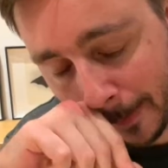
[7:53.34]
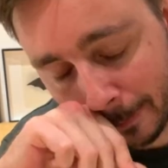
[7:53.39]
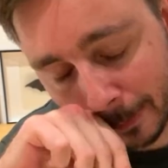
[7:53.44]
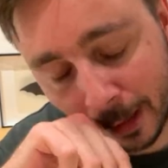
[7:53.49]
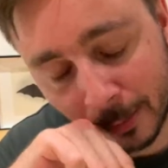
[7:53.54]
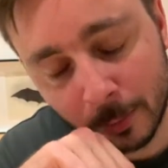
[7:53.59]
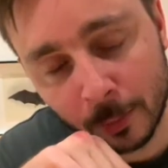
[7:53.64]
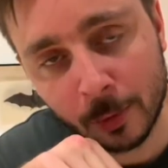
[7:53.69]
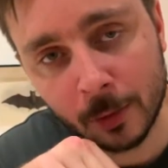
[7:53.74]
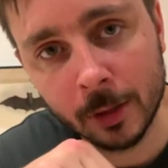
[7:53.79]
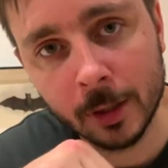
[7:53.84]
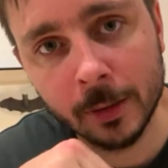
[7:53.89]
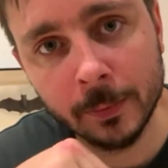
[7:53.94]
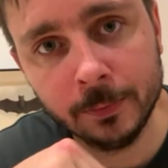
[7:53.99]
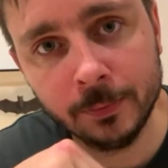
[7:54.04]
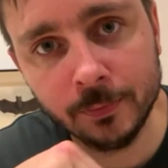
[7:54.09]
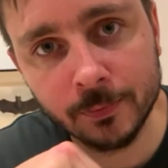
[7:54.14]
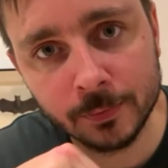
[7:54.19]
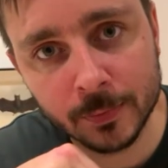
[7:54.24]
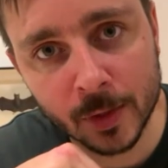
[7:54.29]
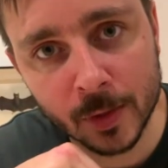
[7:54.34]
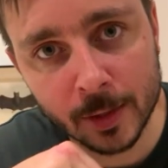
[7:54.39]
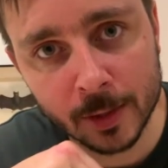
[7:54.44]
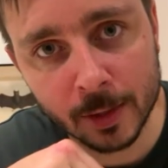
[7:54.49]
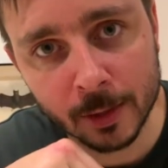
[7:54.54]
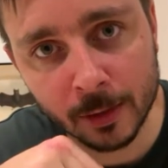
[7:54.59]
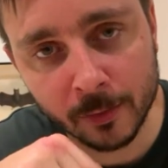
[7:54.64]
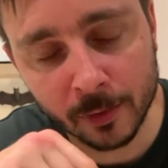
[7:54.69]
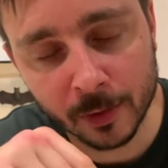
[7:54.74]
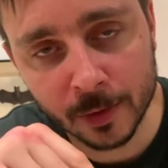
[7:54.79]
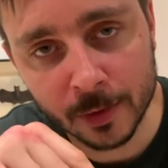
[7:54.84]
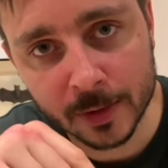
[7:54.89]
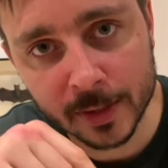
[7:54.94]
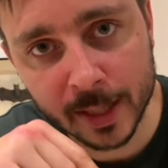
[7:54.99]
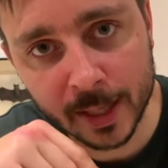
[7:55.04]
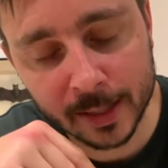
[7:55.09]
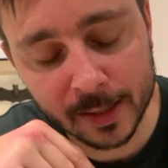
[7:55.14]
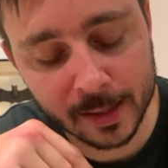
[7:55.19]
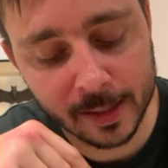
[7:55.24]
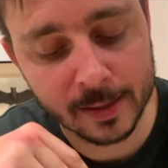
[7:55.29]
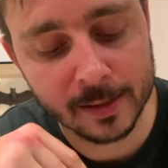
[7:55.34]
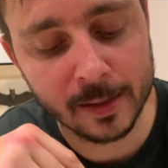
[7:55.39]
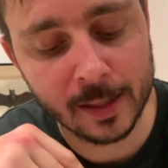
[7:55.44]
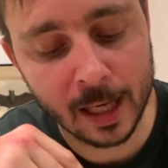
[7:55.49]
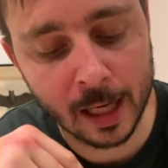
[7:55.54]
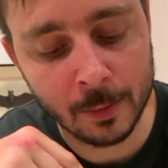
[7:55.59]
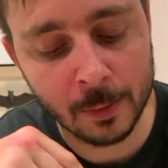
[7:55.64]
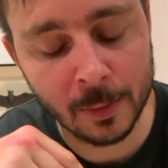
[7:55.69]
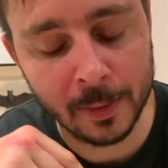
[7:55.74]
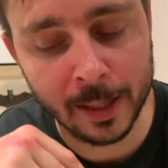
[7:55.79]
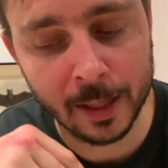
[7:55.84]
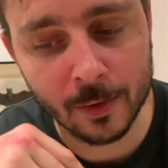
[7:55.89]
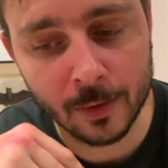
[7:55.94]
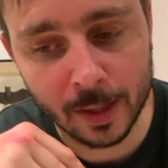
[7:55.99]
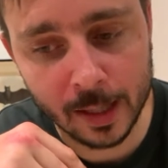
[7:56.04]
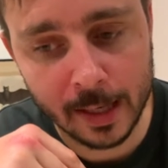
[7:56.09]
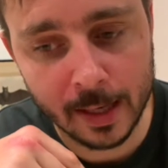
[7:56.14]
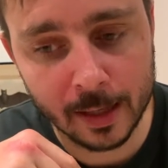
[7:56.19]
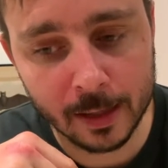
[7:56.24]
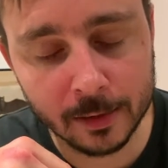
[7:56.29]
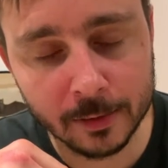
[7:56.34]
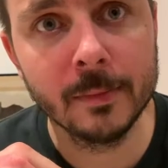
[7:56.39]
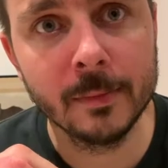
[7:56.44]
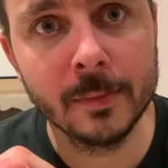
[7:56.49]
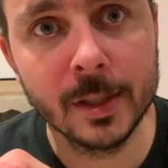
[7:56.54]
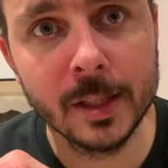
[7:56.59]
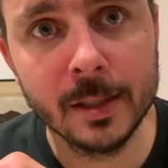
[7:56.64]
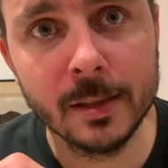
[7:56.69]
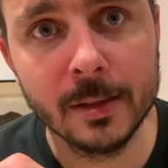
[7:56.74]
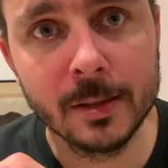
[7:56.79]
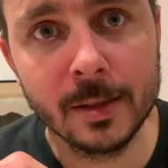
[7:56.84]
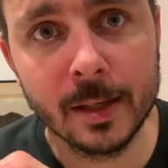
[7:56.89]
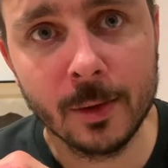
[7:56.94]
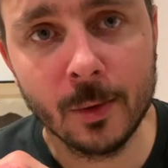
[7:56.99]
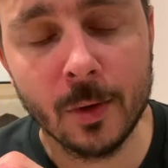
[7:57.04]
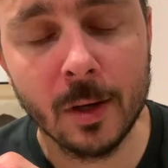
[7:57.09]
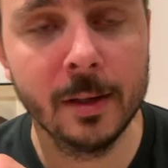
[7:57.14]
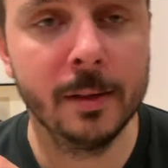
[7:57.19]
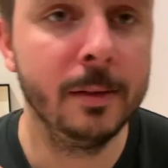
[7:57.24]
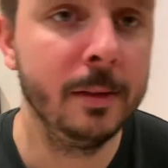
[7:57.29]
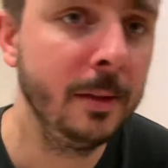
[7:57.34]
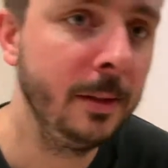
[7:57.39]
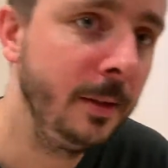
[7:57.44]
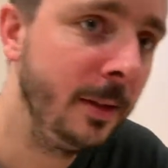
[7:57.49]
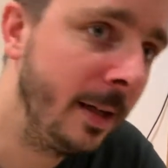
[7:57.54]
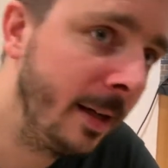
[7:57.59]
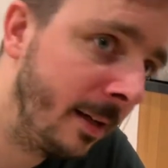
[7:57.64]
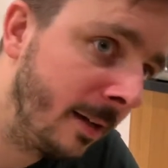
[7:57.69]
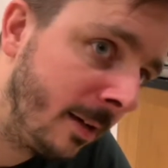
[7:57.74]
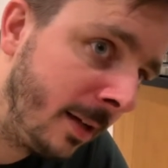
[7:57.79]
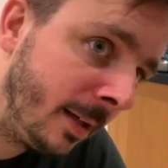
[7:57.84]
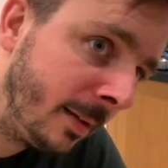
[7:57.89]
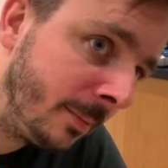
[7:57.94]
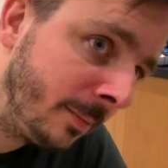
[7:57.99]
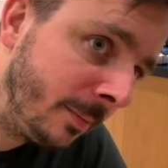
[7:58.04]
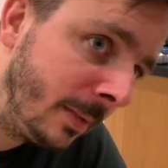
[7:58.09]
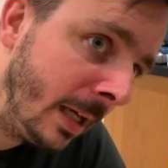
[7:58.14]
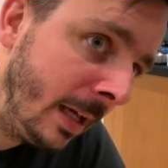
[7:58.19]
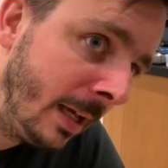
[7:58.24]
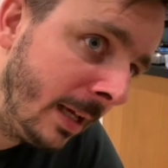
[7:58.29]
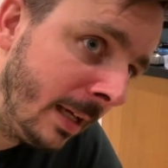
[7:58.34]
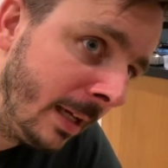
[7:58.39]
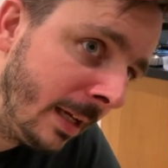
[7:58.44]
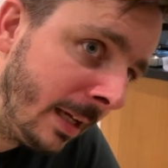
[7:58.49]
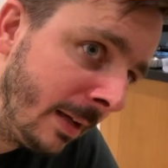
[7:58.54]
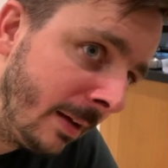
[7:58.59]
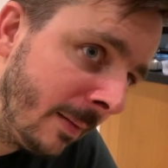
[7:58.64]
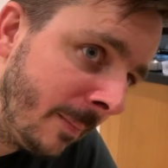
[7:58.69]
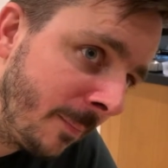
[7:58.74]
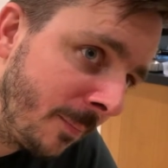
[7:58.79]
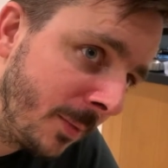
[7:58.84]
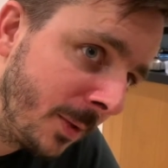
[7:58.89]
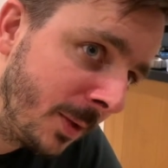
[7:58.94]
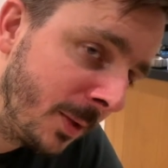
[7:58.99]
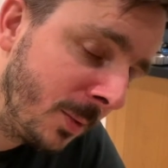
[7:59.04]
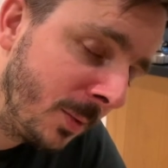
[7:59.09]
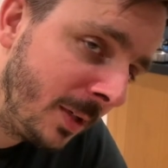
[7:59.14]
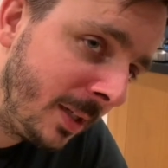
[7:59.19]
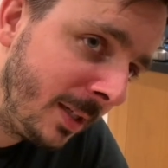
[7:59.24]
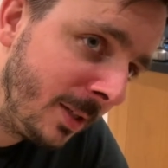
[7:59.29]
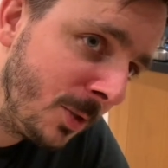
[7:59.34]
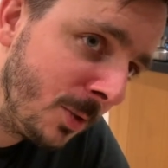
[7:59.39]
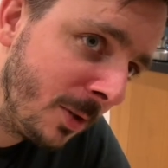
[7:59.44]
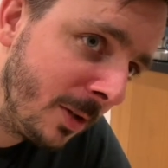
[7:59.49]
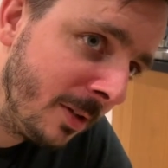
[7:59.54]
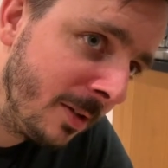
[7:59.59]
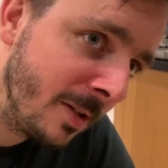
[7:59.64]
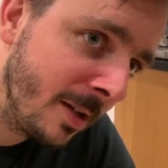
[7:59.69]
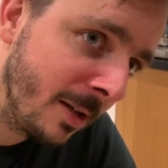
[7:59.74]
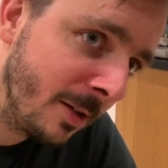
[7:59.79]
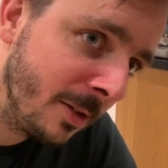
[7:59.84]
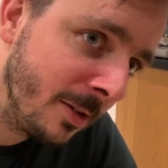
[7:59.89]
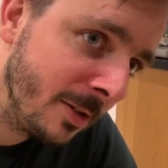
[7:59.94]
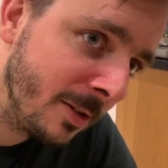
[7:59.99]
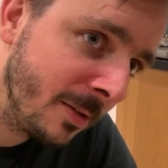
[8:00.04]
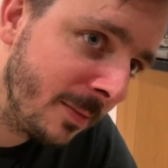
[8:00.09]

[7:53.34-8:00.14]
My poor girlfriend who's acting as the cameraman right now is quite hungry. You want to eat your own tacos?